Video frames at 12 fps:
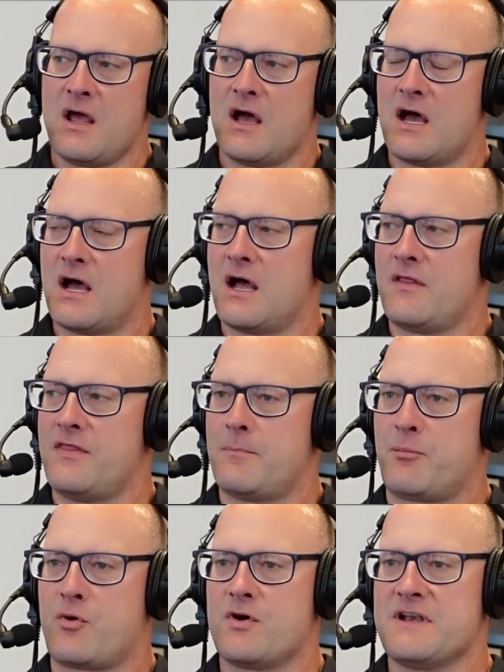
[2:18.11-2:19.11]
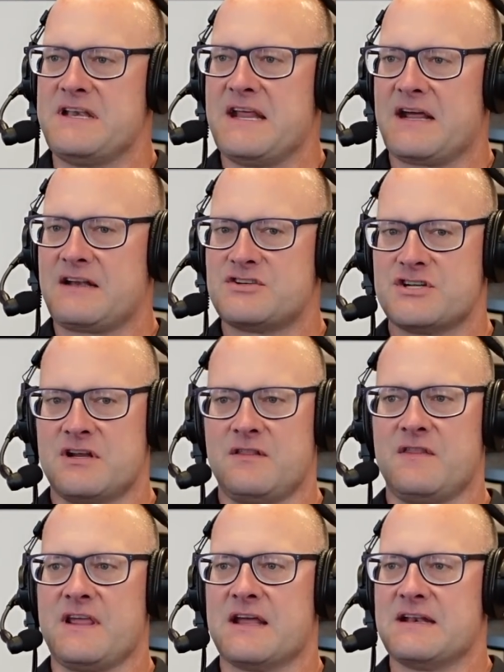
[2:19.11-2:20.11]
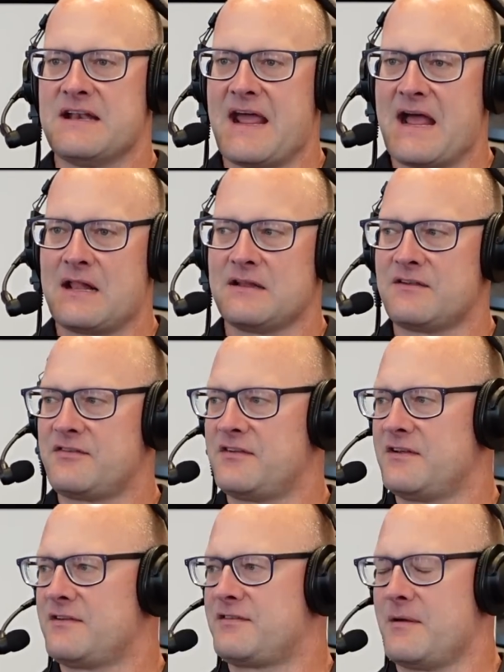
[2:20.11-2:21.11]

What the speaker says: the prediction, the analysis.